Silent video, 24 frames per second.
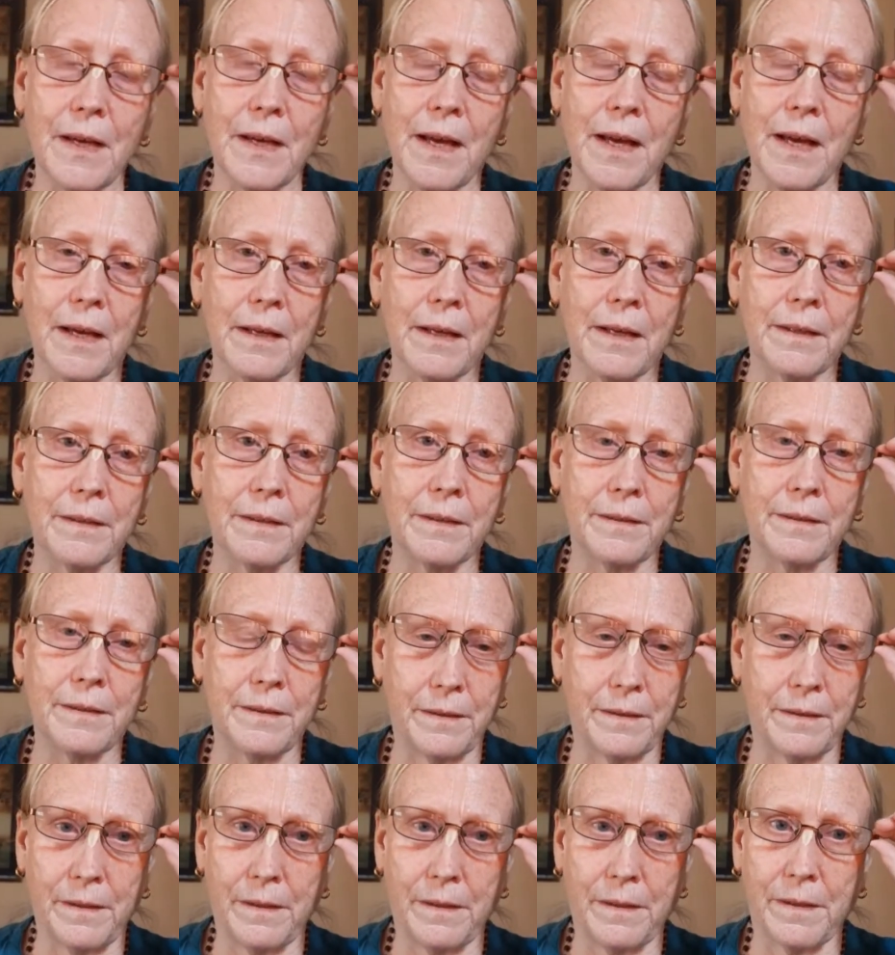And
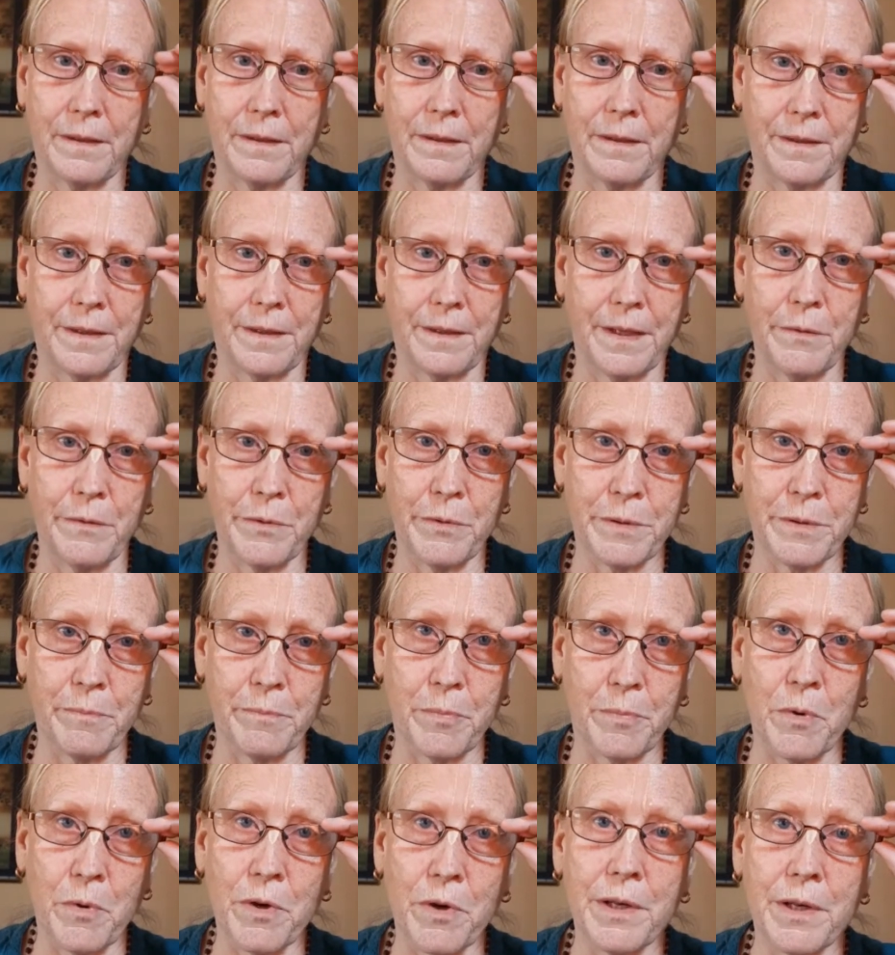he was
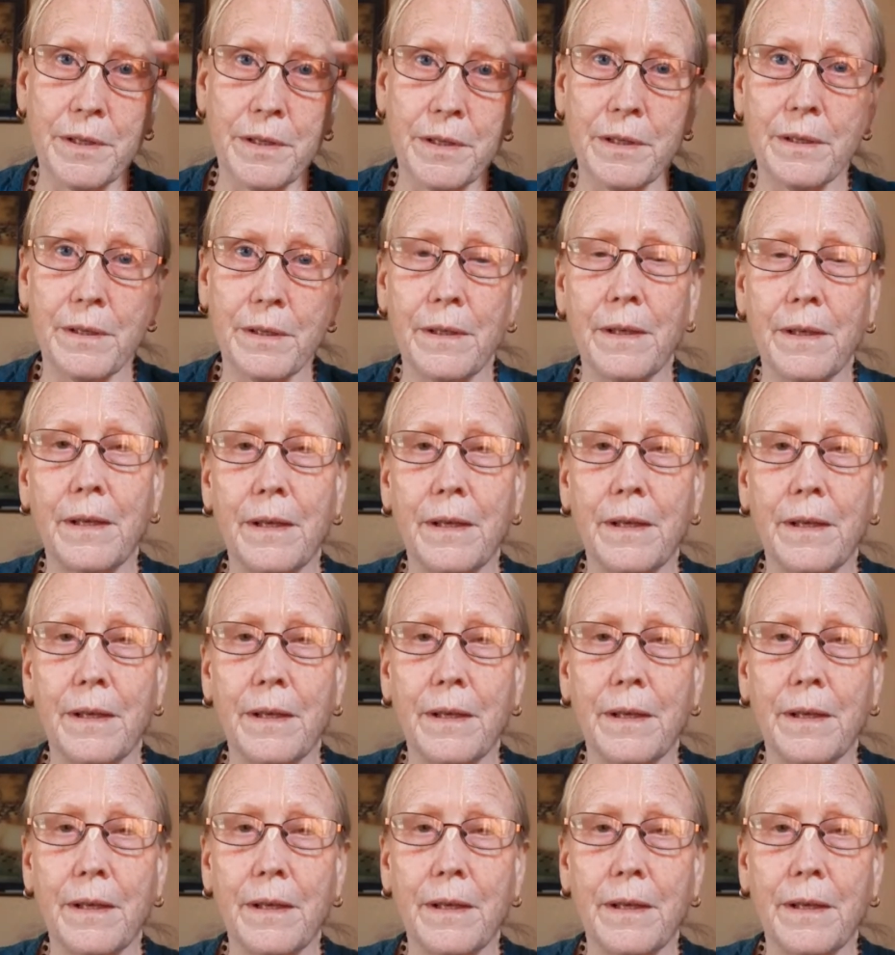born